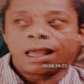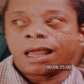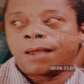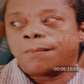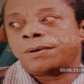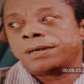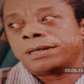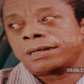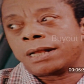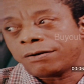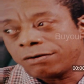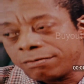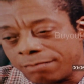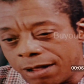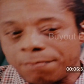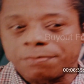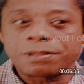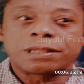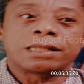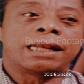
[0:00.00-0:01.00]
And we did not
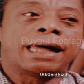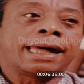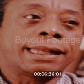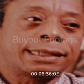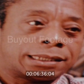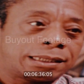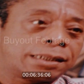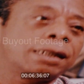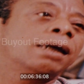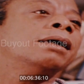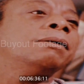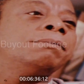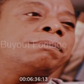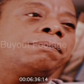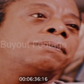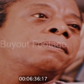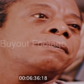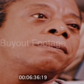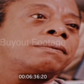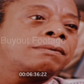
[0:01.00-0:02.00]
remember the landscape,
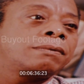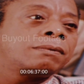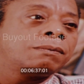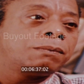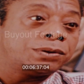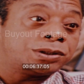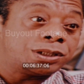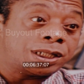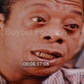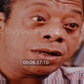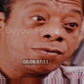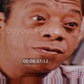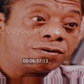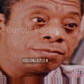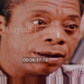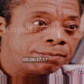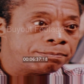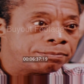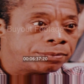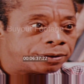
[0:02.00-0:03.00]
which he
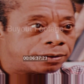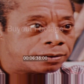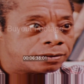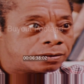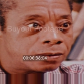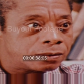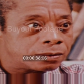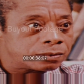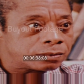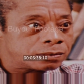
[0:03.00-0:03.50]
remembered,